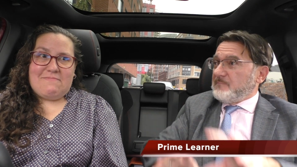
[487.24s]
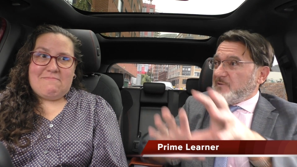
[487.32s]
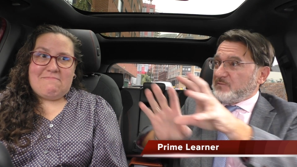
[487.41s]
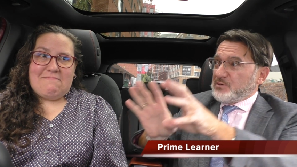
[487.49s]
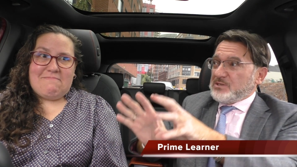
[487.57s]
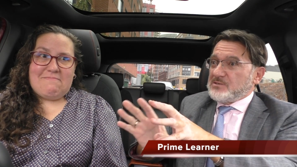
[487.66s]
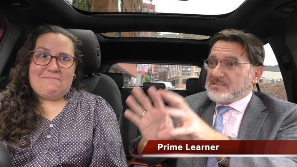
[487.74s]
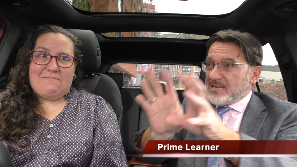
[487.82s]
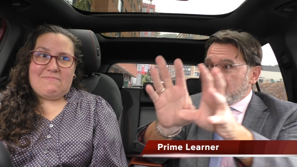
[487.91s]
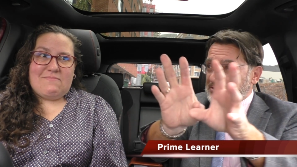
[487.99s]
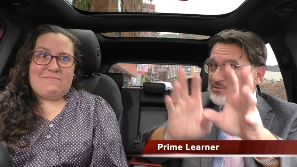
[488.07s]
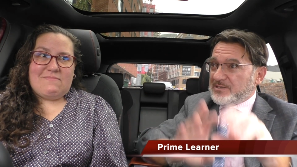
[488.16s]
Speaker 1: What would you say
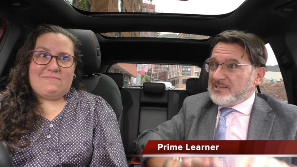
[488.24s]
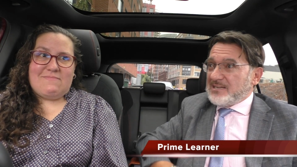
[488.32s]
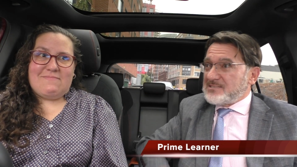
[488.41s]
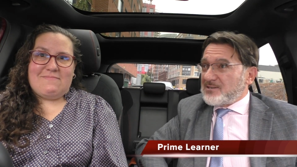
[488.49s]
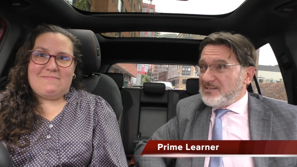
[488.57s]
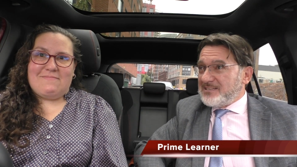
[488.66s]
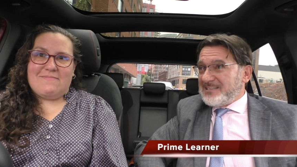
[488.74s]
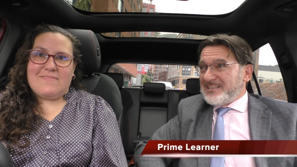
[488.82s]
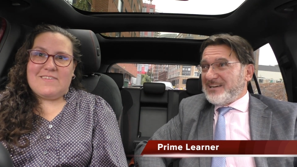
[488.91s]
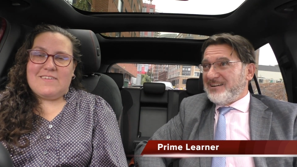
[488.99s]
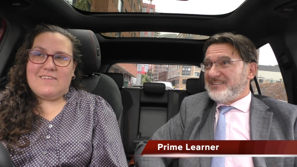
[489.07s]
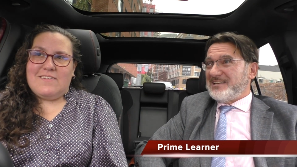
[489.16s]
to the next candidate,
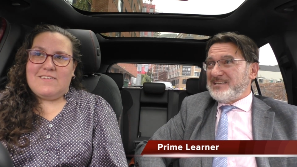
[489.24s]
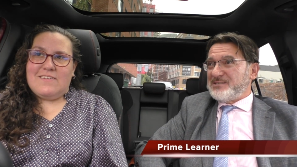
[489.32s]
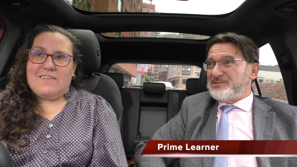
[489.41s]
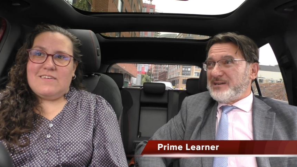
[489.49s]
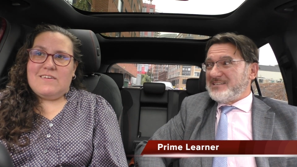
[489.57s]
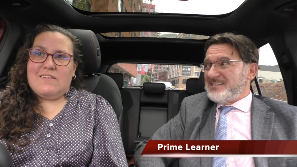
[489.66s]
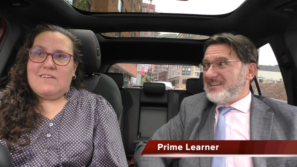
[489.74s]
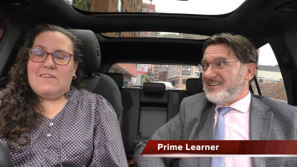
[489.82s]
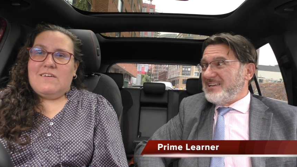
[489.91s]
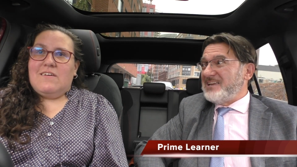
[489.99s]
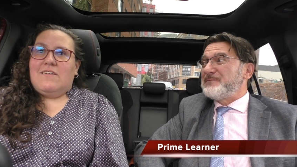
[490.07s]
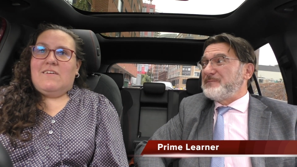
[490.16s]
how they need to handle
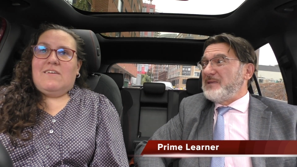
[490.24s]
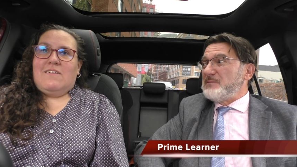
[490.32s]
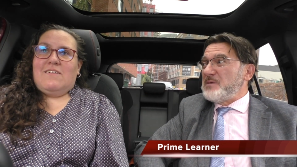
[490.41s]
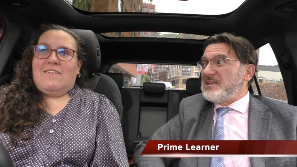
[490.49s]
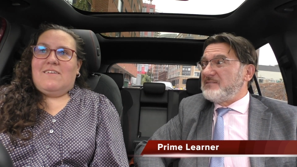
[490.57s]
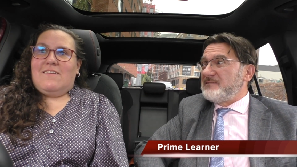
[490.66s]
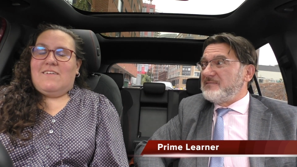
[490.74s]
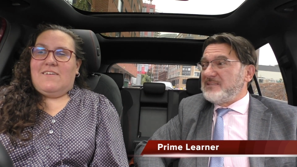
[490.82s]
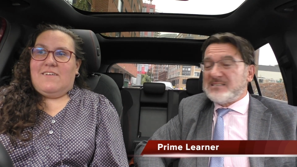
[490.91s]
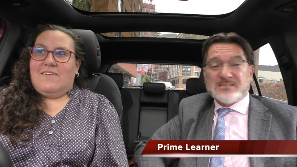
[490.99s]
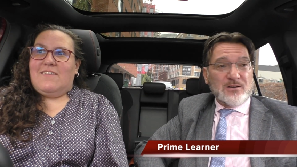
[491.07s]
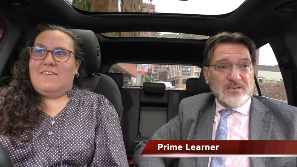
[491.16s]
if they meet
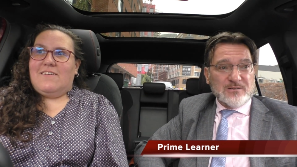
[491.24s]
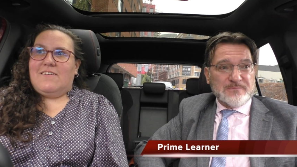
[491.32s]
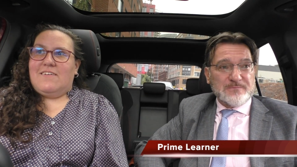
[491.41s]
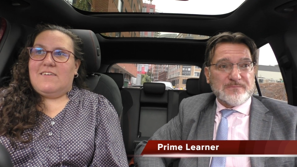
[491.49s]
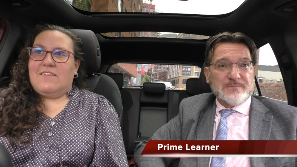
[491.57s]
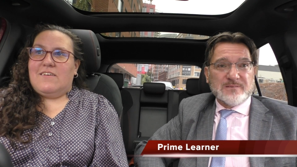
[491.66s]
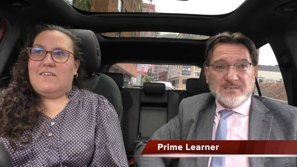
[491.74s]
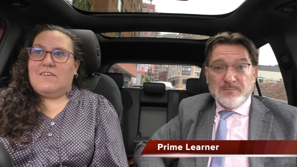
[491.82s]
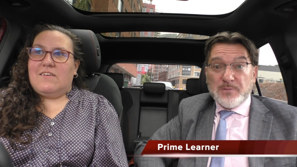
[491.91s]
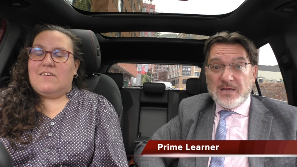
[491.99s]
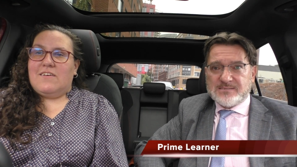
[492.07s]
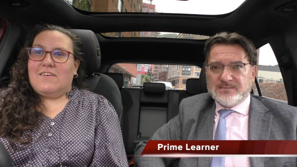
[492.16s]
this kind of
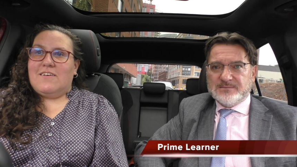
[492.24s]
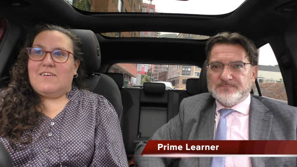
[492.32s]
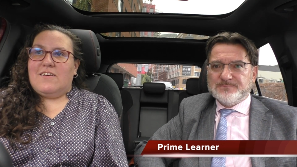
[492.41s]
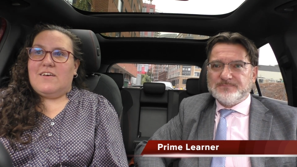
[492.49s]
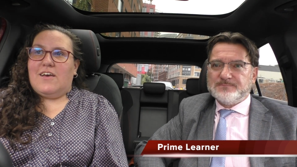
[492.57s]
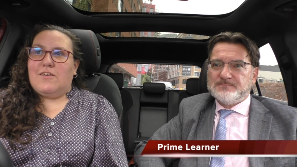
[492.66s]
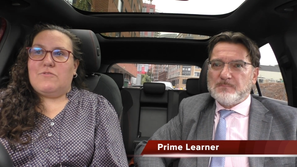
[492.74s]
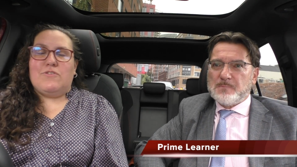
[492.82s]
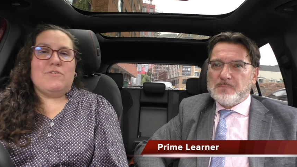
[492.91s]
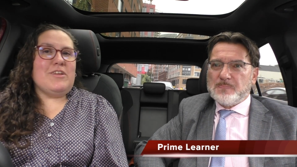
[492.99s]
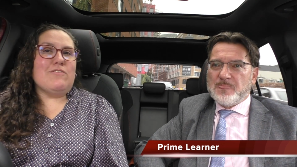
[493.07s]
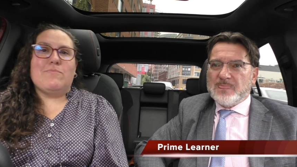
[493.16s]
person?
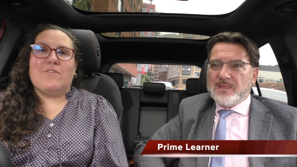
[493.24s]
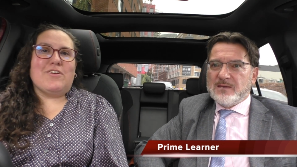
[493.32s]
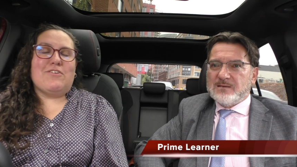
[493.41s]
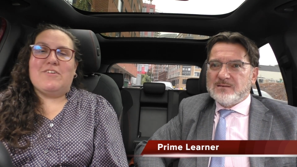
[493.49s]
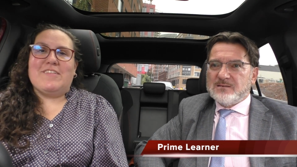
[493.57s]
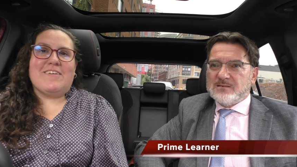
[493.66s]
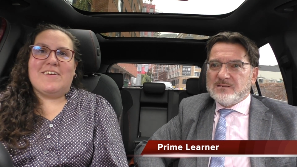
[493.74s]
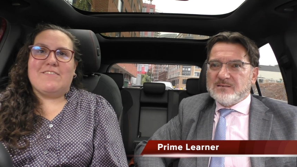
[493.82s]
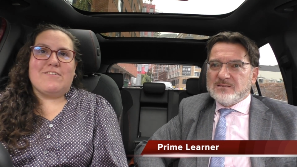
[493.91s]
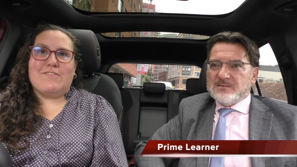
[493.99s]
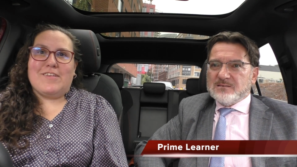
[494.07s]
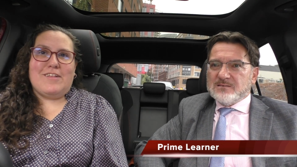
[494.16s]
Speaker 2: you need to prioritize
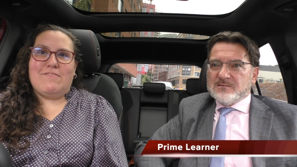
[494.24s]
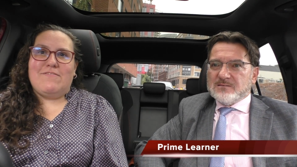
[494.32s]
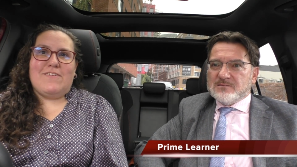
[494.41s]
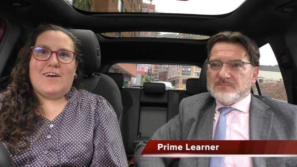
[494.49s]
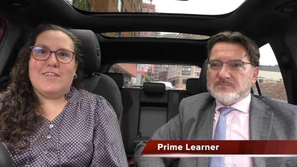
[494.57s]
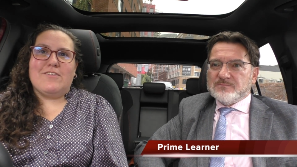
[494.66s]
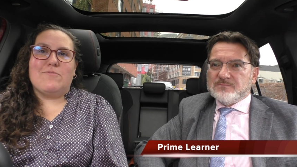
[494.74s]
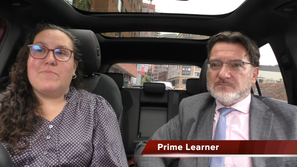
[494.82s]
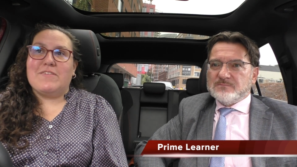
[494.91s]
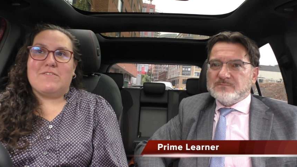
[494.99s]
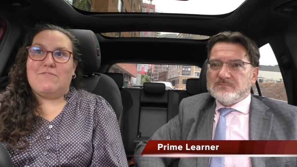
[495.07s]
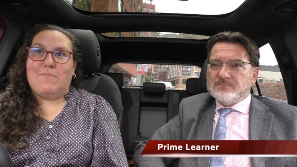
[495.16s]
yourself and your
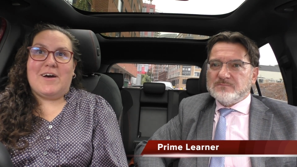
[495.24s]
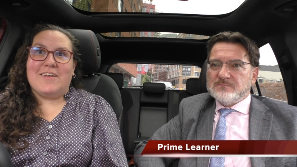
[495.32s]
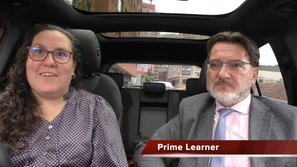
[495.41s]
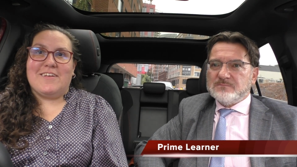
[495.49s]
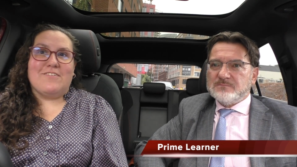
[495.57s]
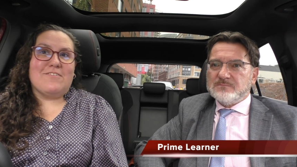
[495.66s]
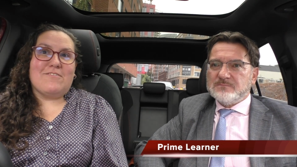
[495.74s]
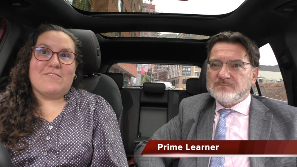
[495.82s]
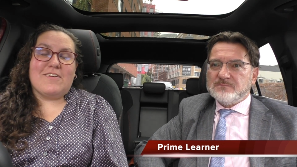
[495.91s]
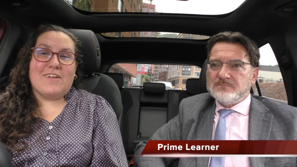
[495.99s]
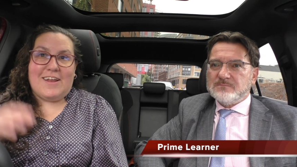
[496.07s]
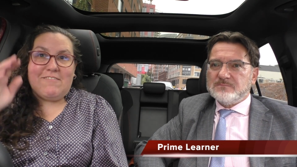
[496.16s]
peace of mind and your
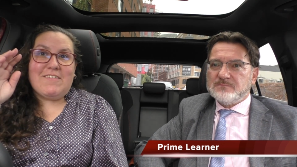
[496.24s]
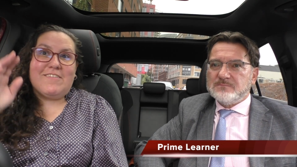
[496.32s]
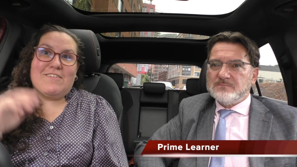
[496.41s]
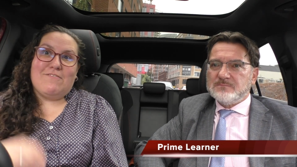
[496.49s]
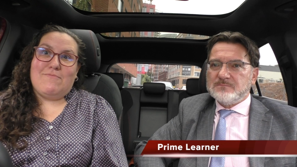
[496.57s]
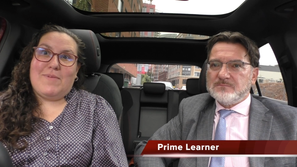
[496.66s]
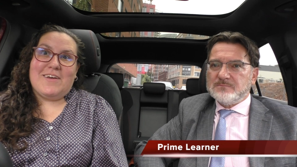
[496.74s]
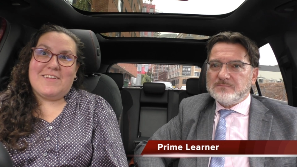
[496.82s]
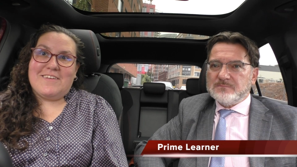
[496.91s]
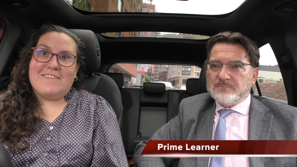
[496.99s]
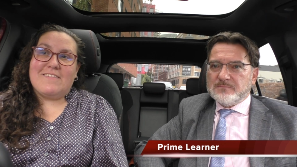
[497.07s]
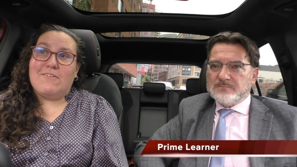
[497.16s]
clarity of
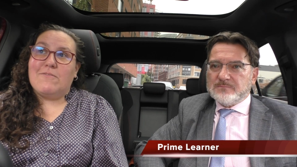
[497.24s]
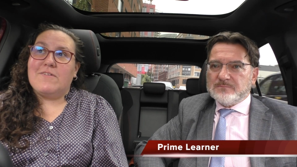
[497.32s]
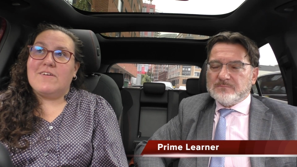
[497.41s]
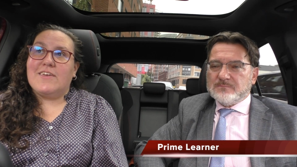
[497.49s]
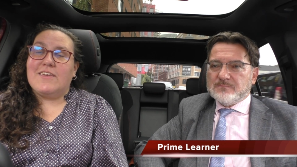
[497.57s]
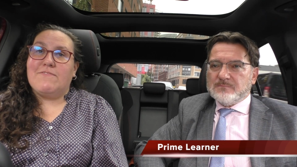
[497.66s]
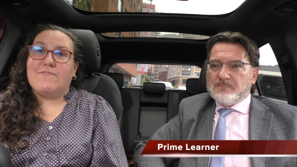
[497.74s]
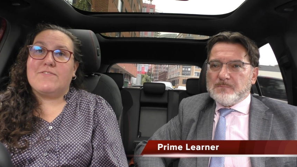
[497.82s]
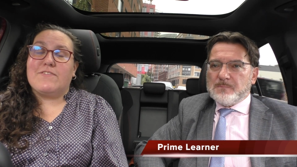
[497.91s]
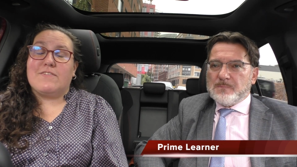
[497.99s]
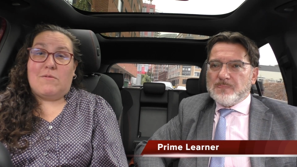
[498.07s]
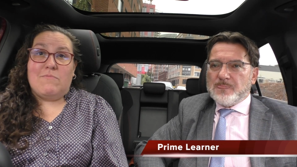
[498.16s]
mind. So if
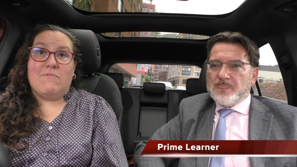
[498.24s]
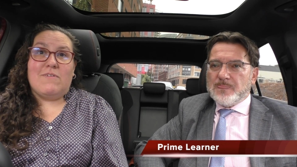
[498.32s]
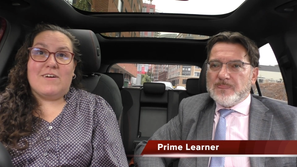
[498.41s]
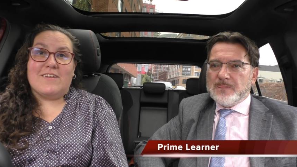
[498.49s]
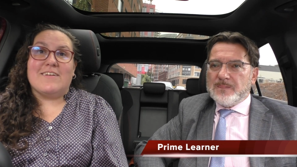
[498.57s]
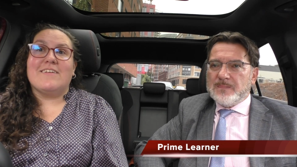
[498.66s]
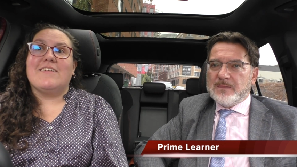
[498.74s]
someone